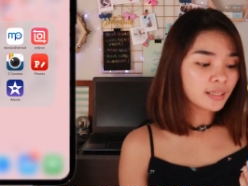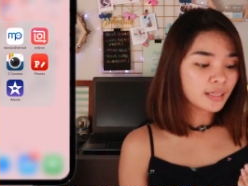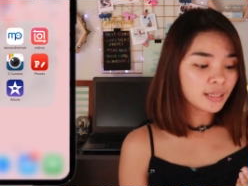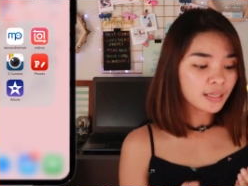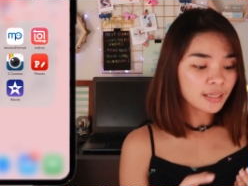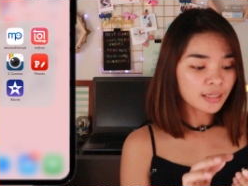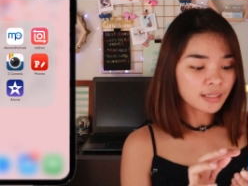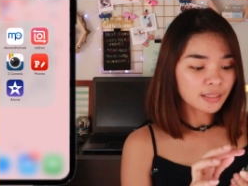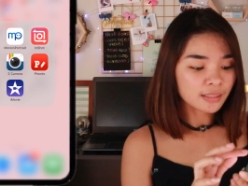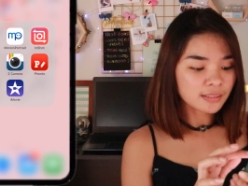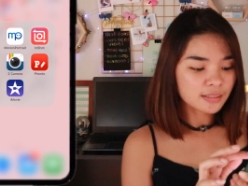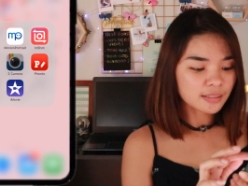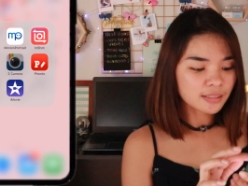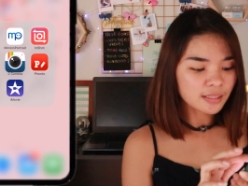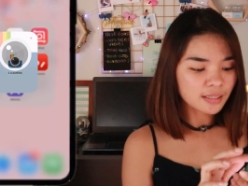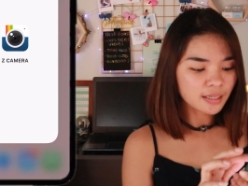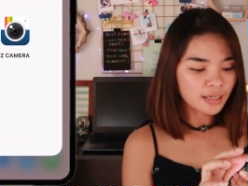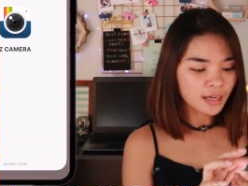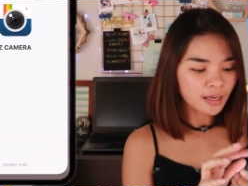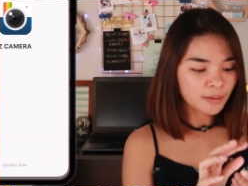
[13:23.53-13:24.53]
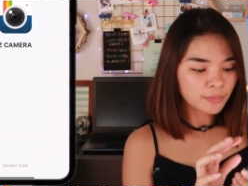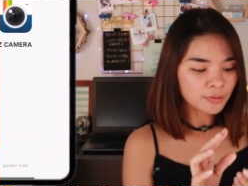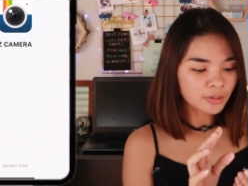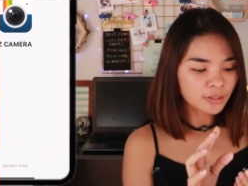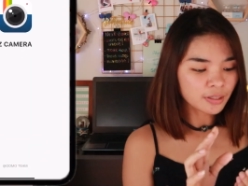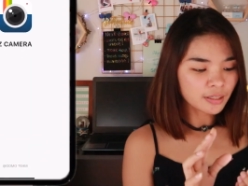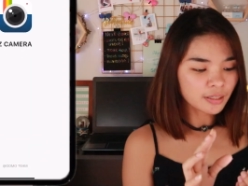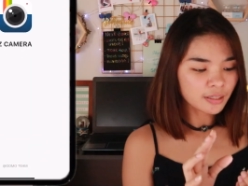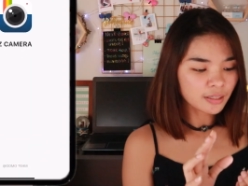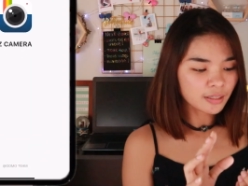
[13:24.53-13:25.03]
And then Z
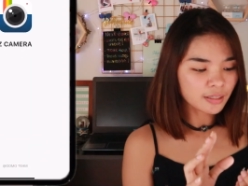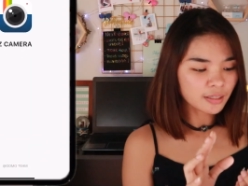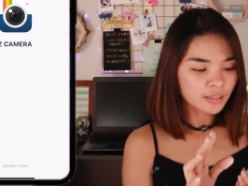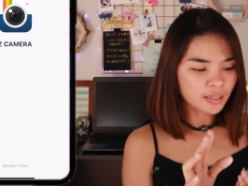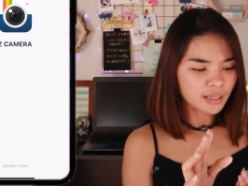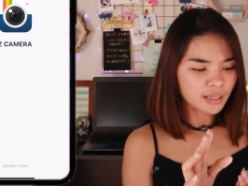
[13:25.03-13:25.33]
camera,